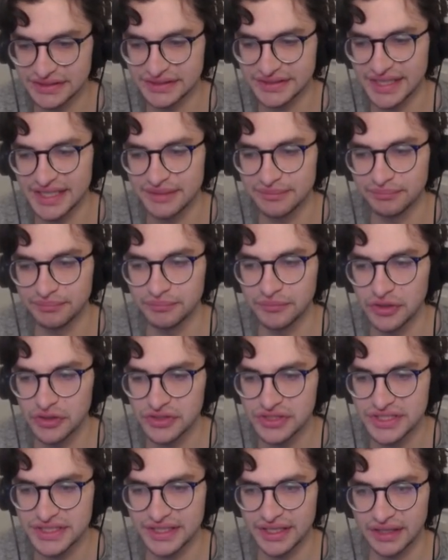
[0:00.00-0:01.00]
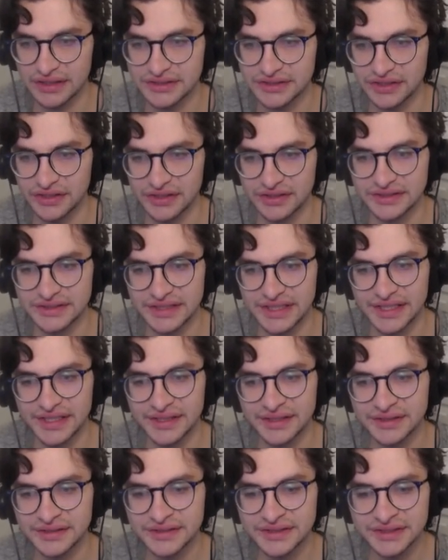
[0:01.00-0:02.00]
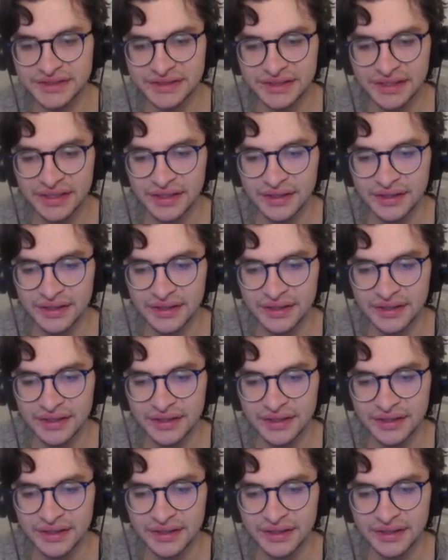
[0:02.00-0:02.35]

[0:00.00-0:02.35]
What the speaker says: same most DX contacts,